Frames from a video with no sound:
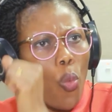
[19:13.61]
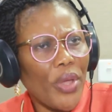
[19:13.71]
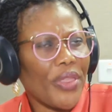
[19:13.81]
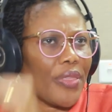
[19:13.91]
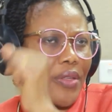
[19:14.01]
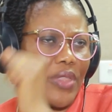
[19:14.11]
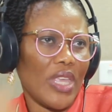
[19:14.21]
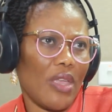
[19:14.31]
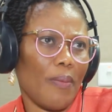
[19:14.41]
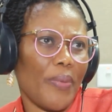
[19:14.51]
with
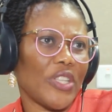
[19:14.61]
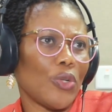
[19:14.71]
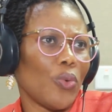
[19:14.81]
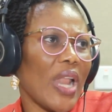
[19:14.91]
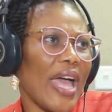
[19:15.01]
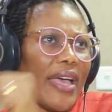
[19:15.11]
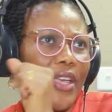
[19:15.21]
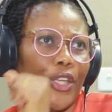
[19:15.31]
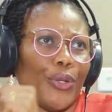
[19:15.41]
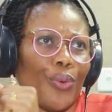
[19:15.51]
the particular